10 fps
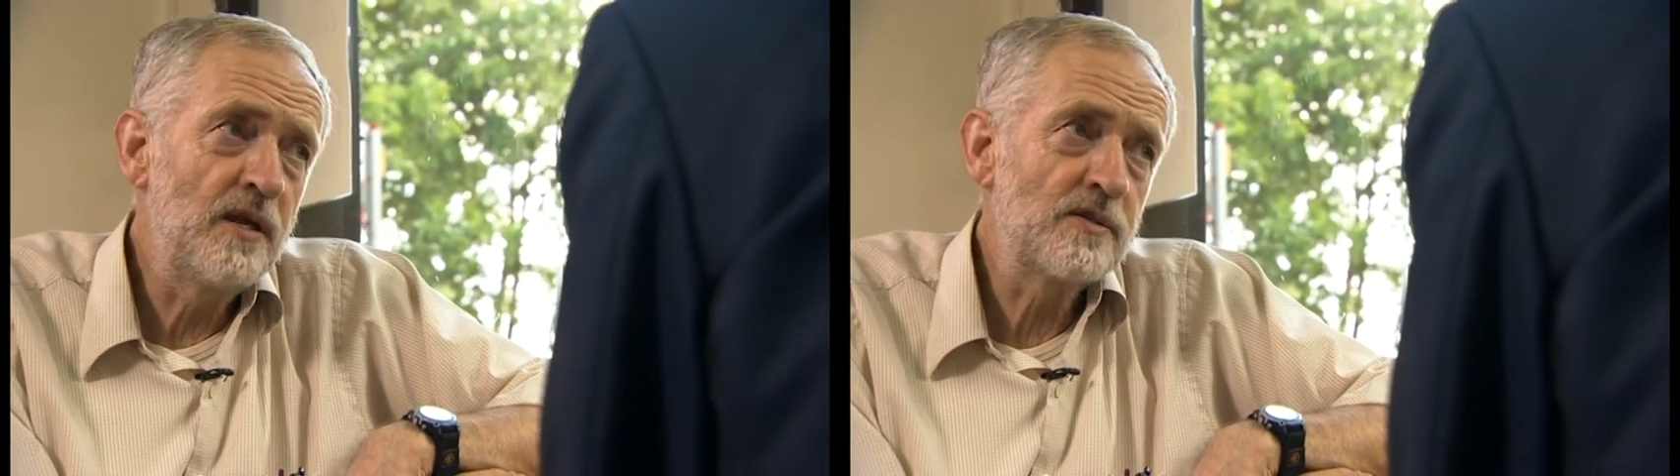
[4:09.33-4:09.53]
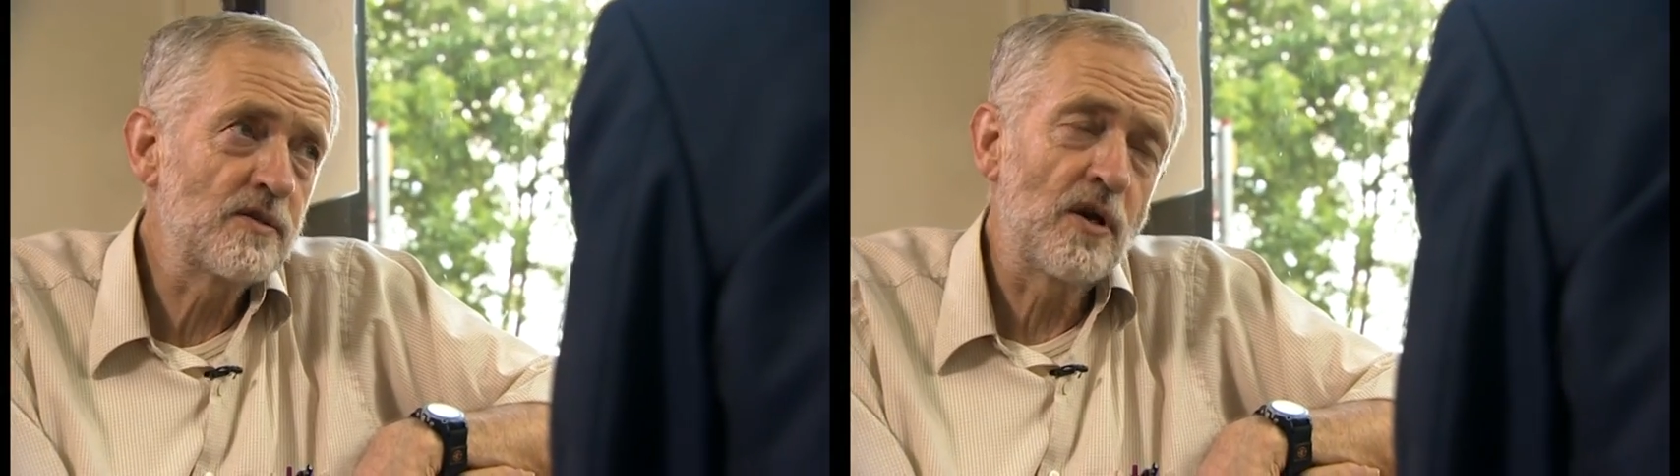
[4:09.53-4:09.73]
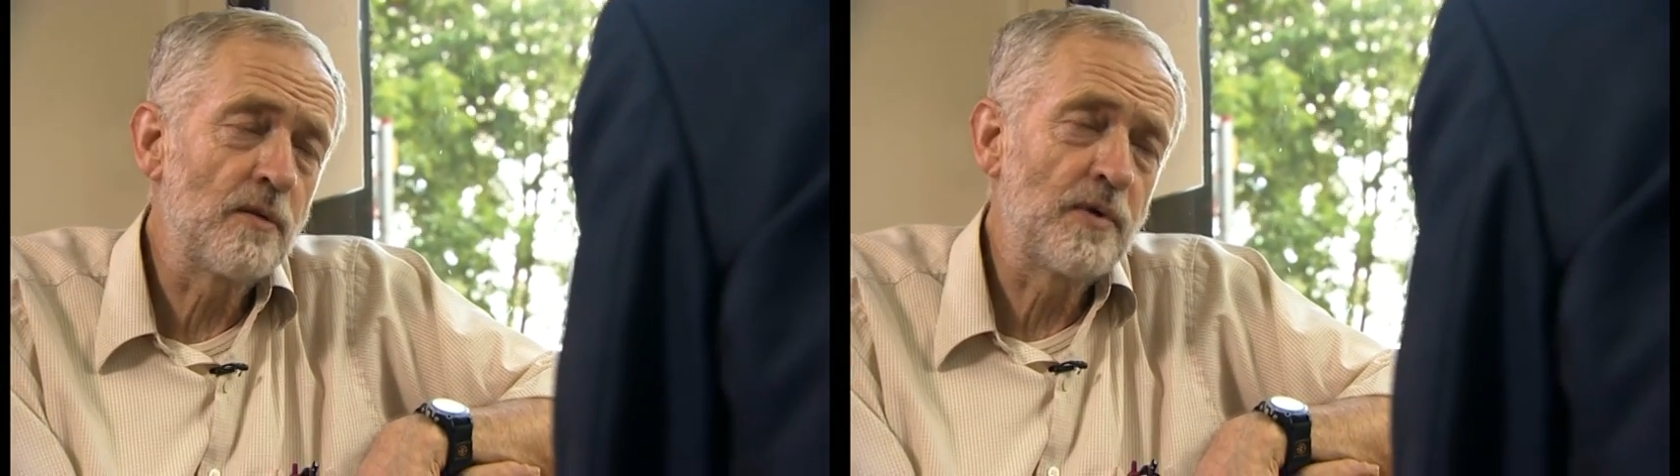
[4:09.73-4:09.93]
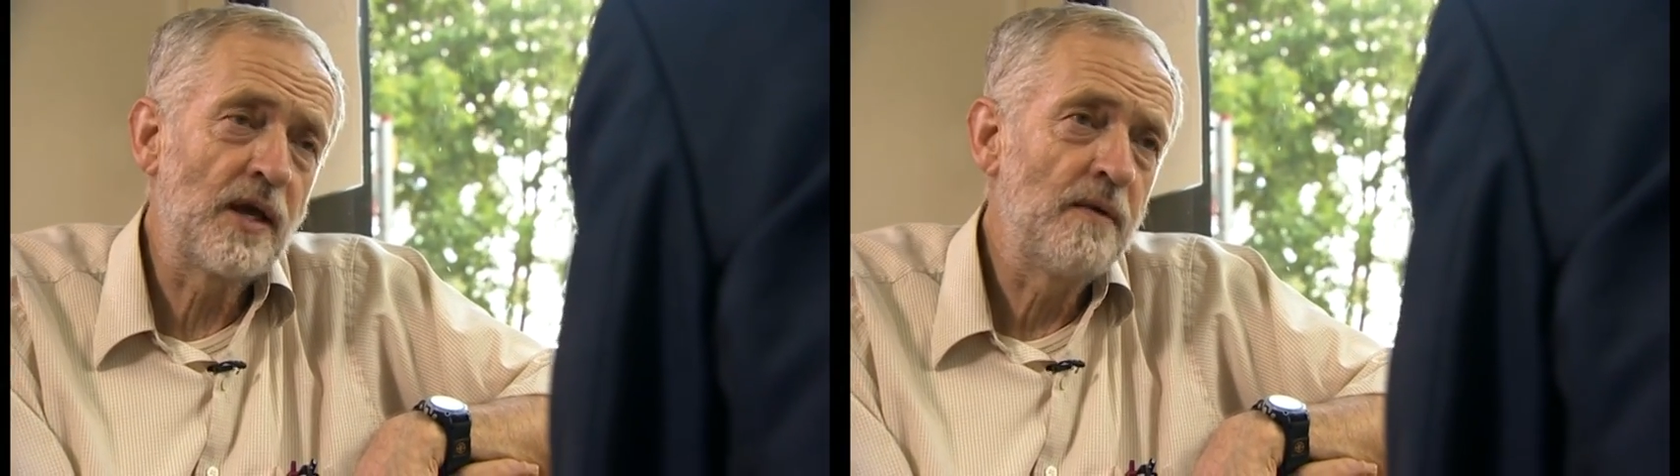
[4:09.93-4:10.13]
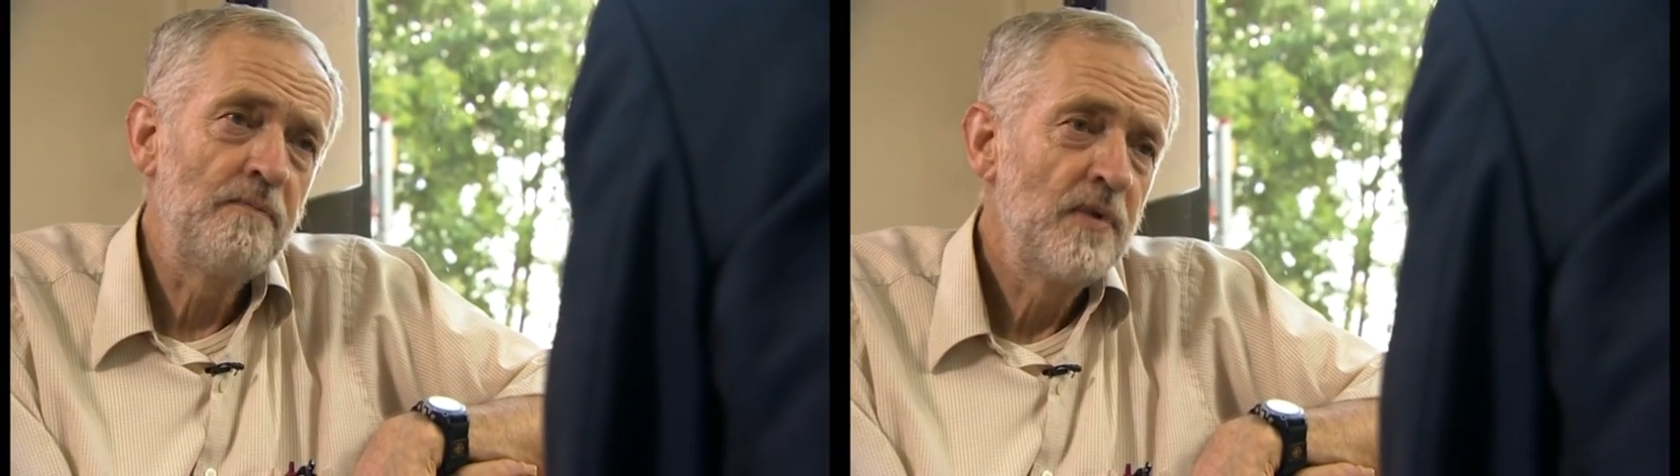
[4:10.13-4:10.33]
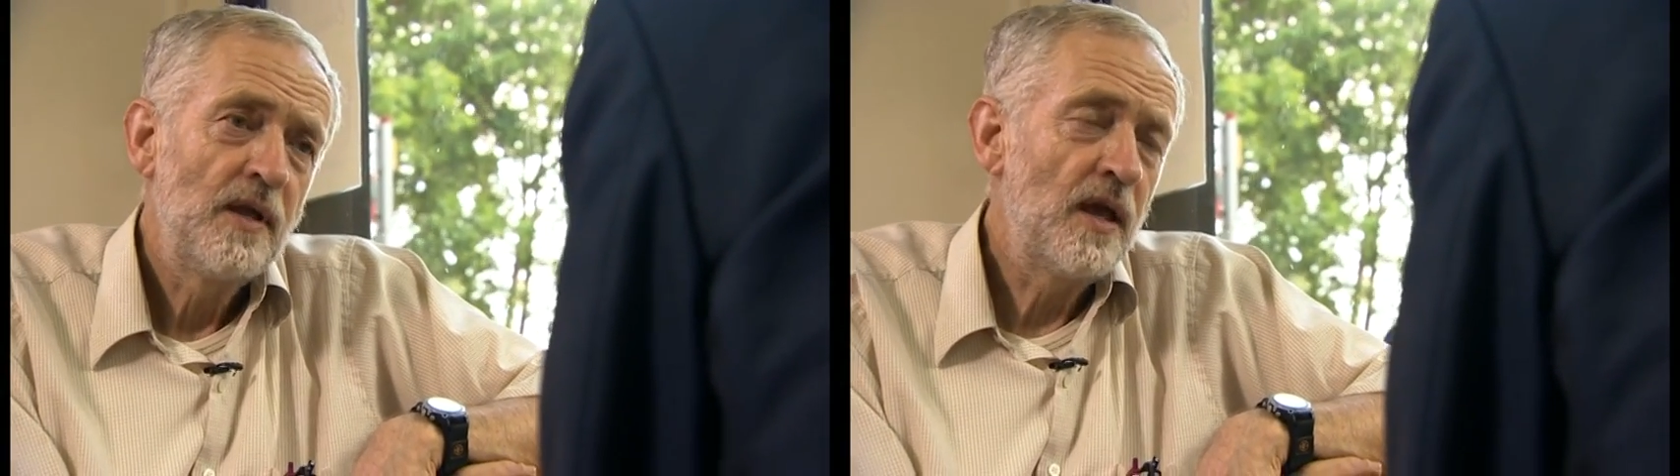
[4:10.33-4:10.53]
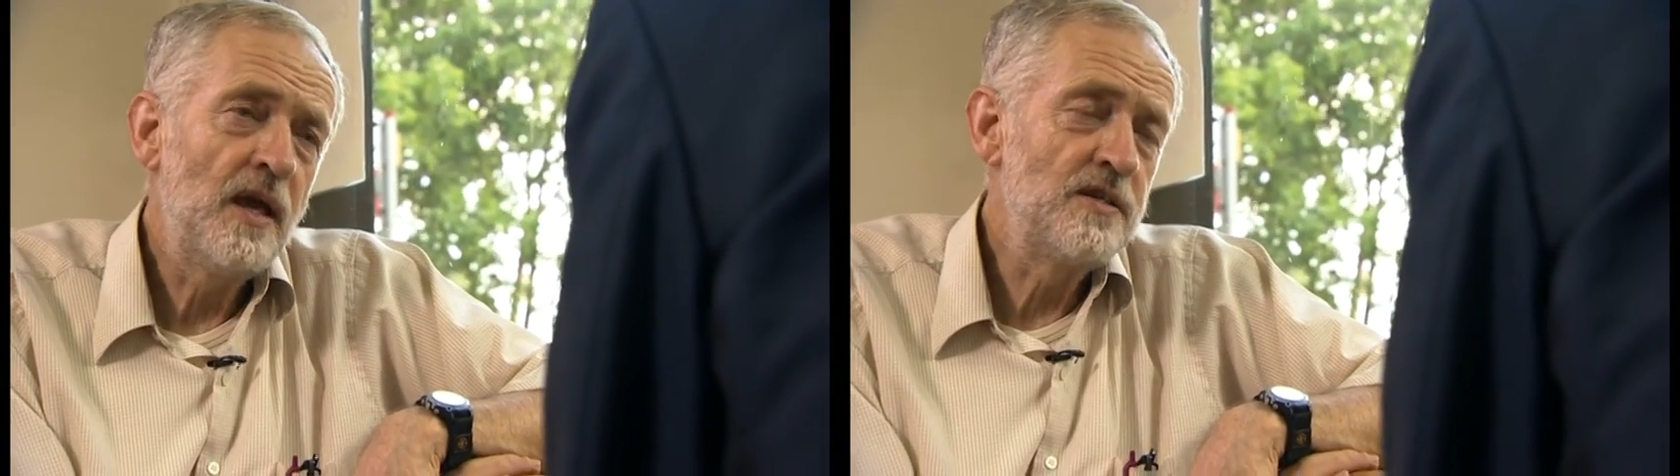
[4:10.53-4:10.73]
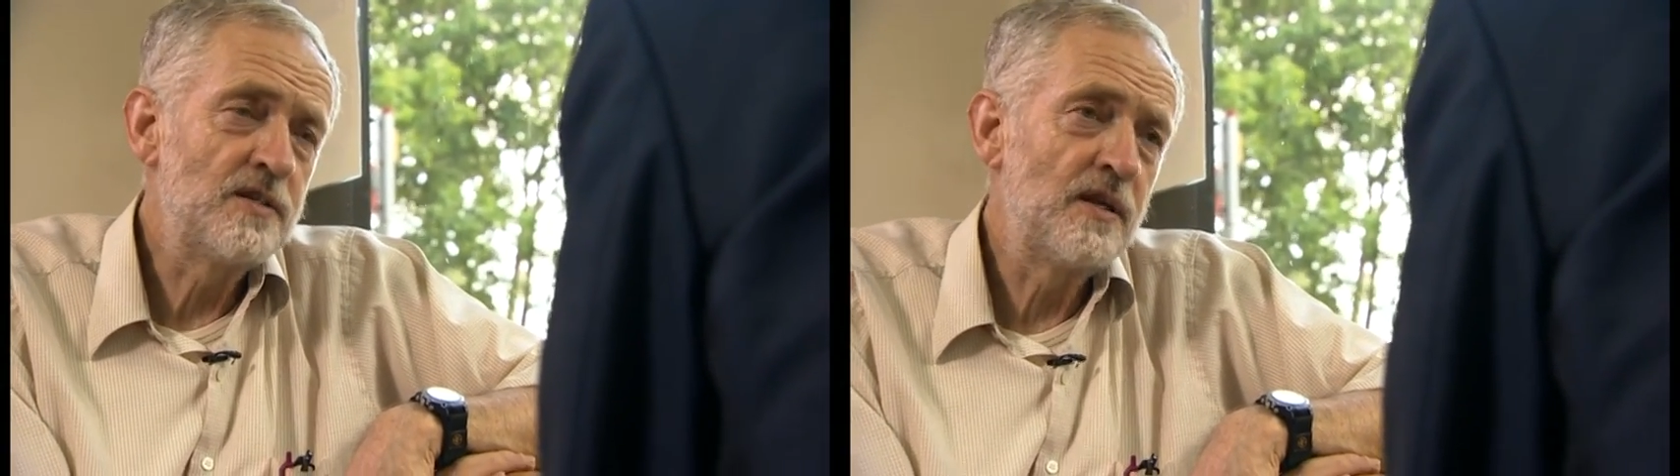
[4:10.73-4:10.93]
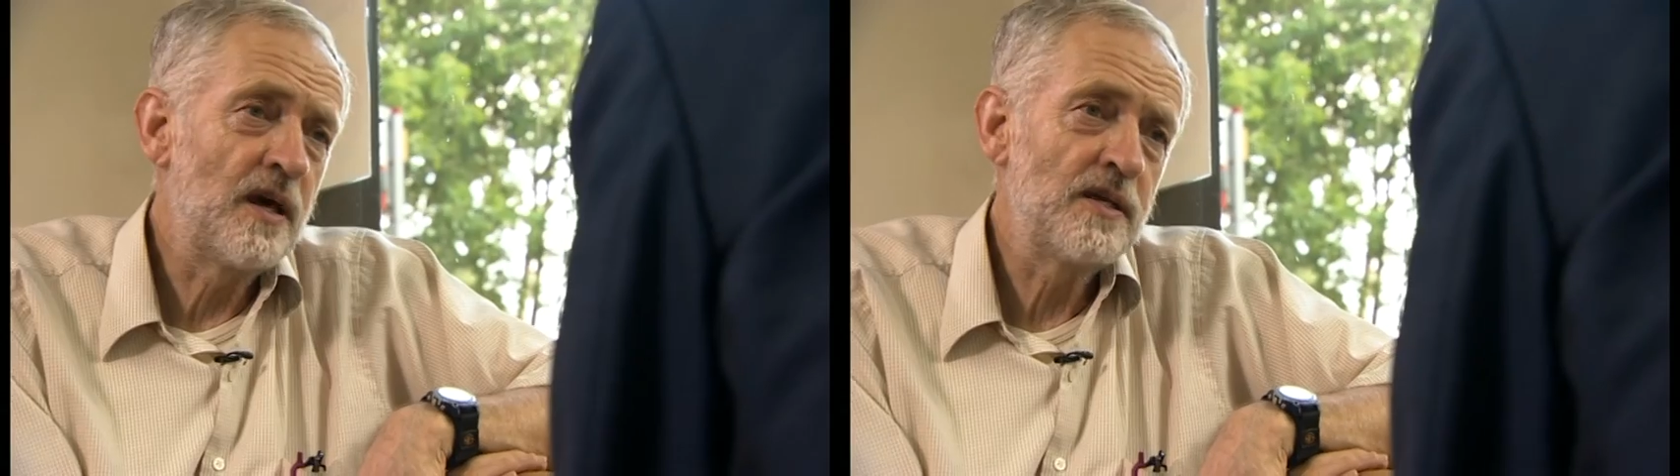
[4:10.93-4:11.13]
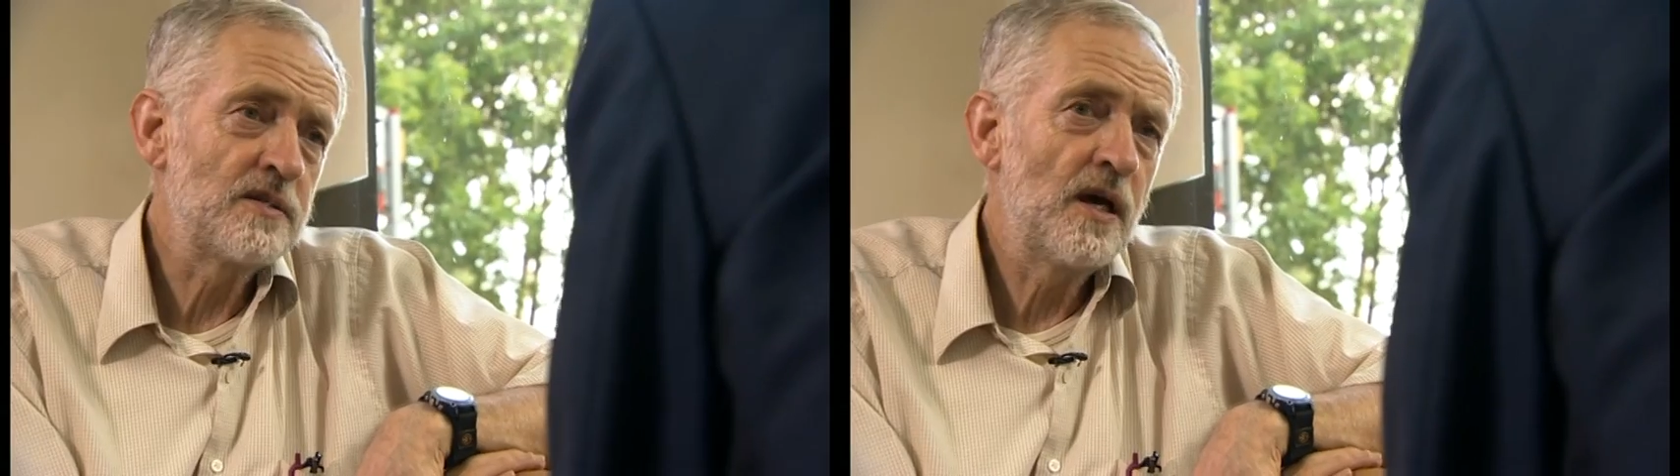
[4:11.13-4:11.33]
there's going to be easy
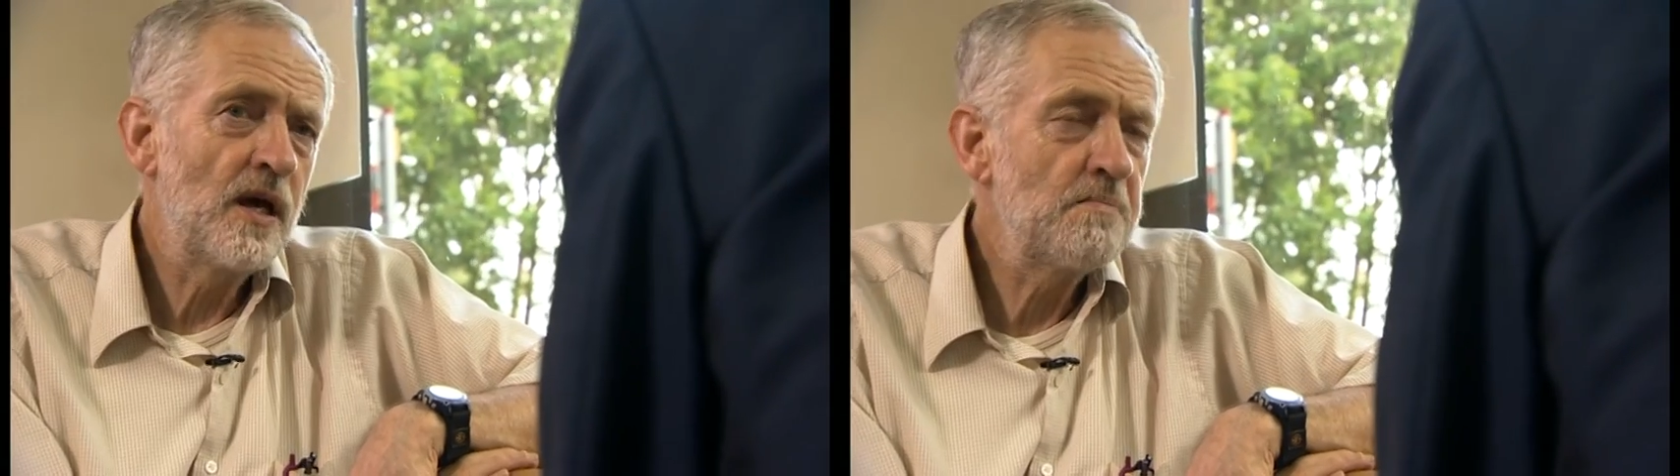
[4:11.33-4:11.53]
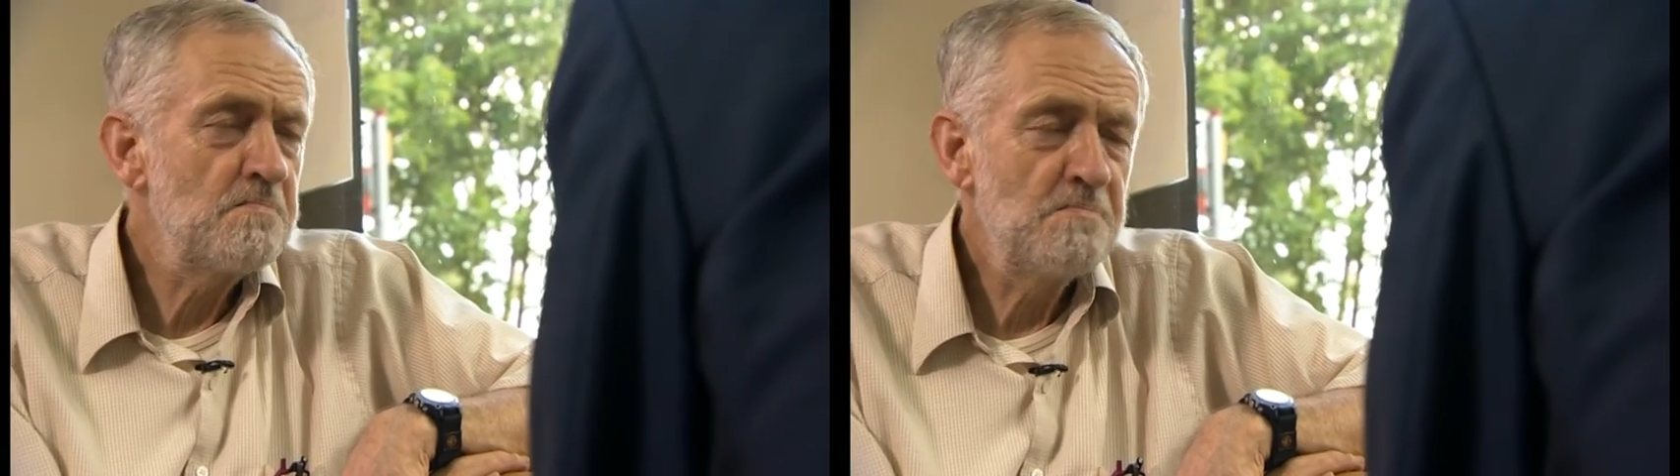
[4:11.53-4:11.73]
days ahead?